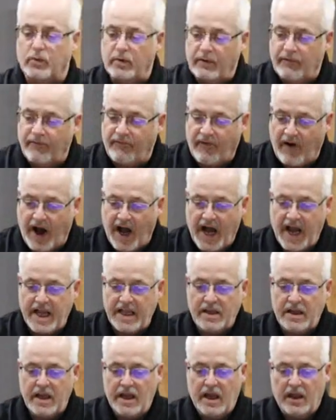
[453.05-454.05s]
we
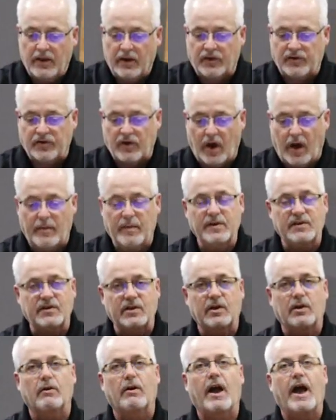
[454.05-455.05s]
find the
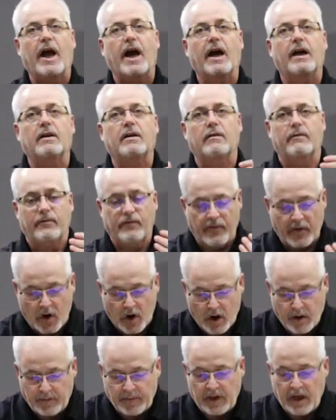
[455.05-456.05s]
psalmist here had
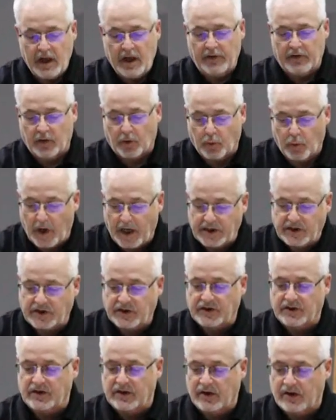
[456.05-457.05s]
affirmed the
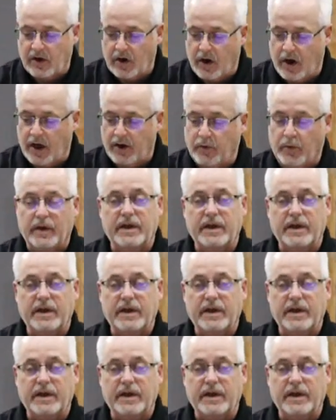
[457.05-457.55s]
righteousness of God.